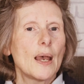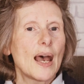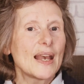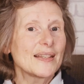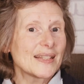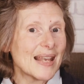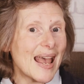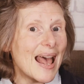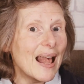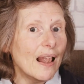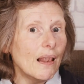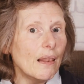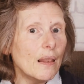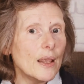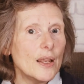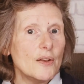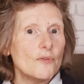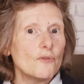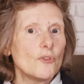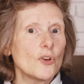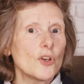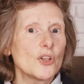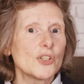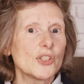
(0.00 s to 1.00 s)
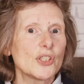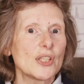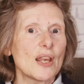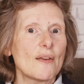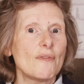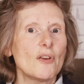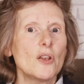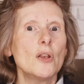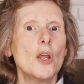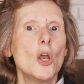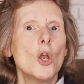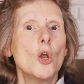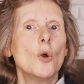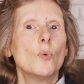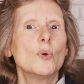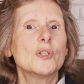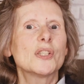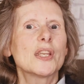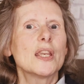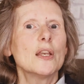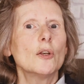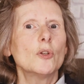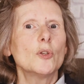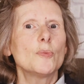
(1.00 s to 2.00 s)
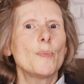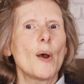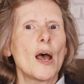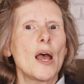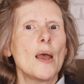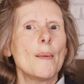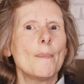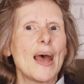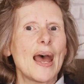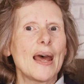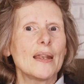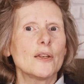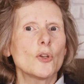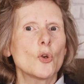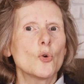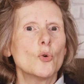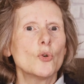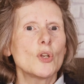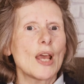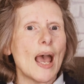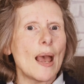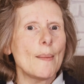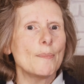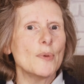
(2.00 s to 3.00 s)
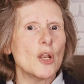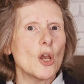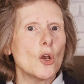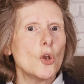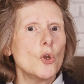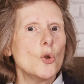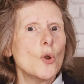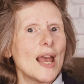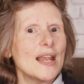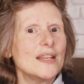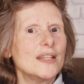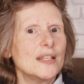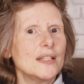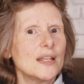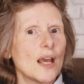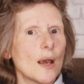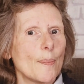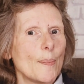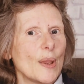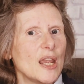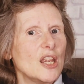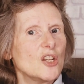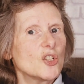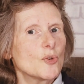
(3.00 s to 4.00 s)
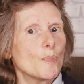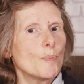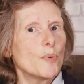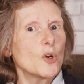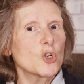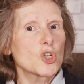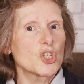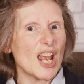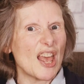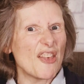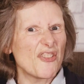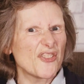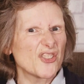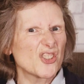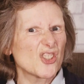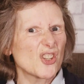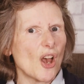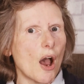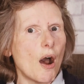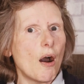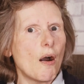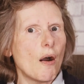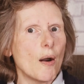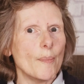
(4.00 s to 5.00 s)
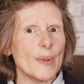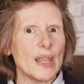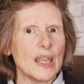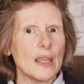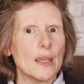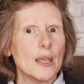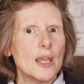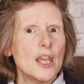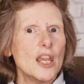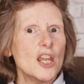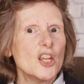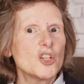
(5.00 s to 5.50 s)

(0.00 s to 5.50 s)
Asahel, in verse 7, was killed by a man called Abner who headed up Ish-bosheth's army.